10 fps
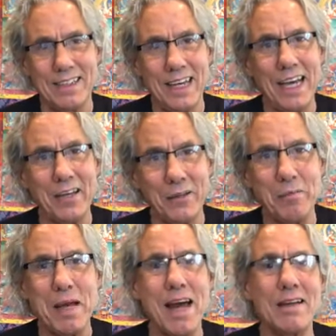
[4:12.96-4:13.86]
Hey, you
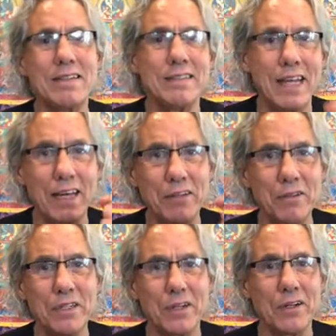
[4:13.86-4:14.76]
man. Hey, you
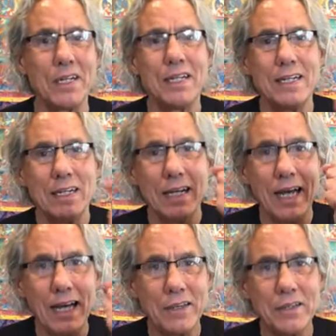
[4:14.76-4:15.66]
girl.
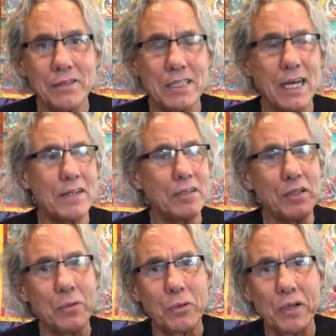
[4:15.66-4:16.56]
Hey, you death.
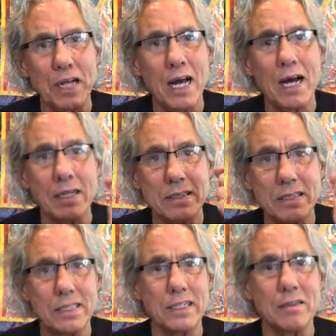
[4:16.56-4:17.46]
You will not
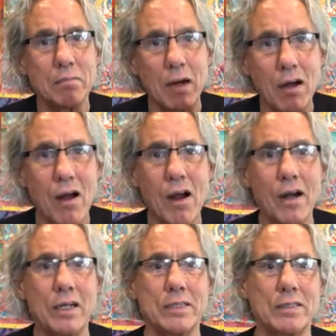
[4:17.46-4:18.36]
steal my
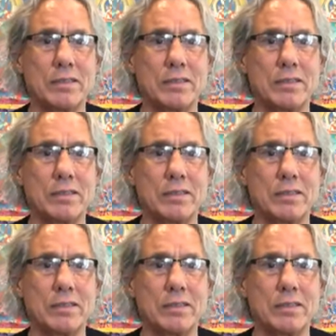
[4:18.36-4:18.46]
heart